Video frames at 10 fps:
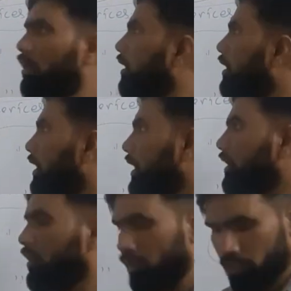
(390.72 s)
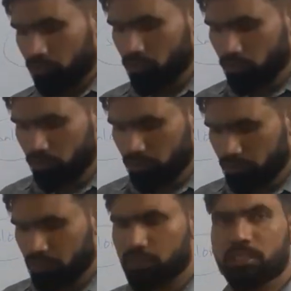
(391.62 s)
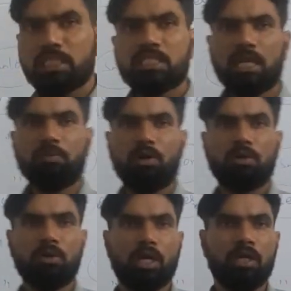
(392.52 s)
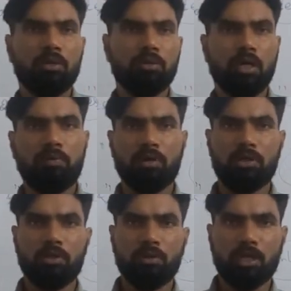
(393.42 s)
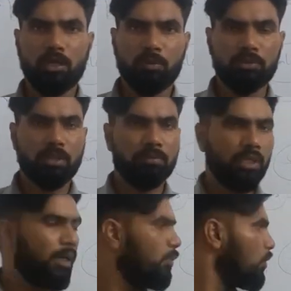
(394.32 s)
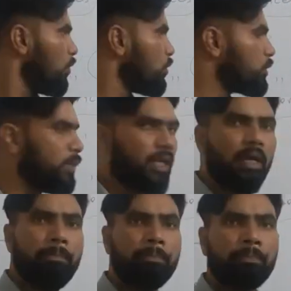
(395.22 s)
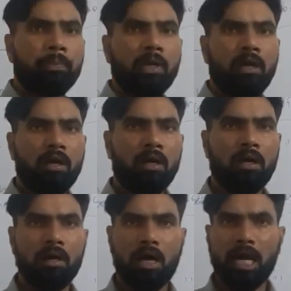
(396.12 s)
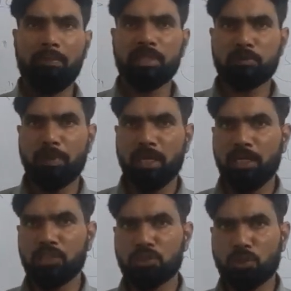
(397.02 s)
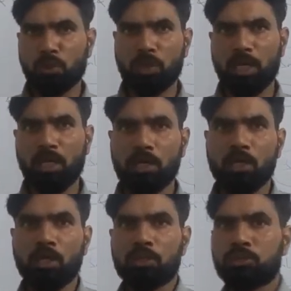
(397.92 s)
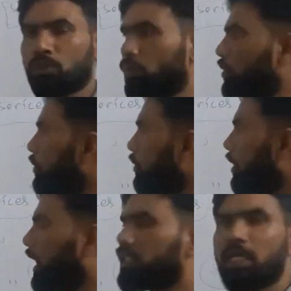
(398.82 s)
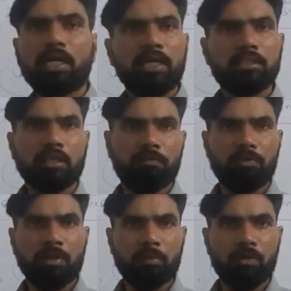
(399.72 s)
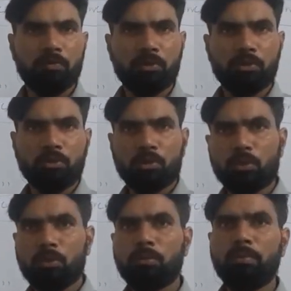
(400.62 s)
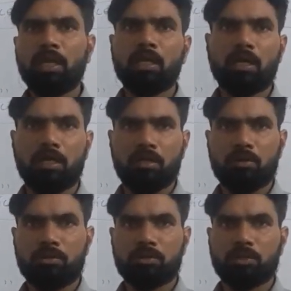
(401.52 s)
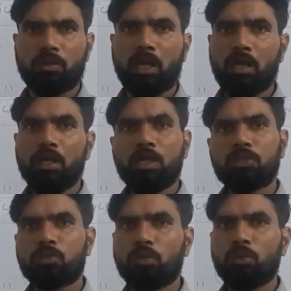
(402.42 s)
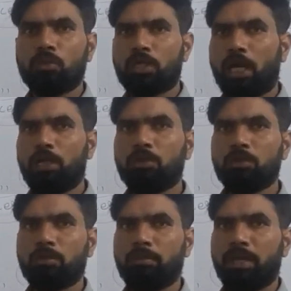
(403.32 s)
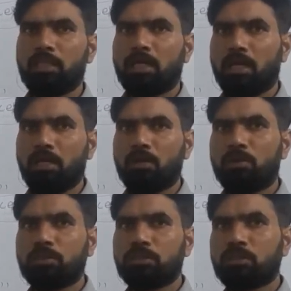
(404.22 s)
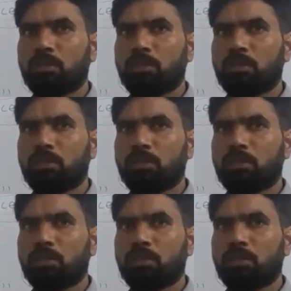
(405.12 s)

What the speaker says: right. So just I wanted to tell you about something about notes making. I am explaining slowly, so I think it is comfortable for you to make a running notes. Okay, so try to make the running notes.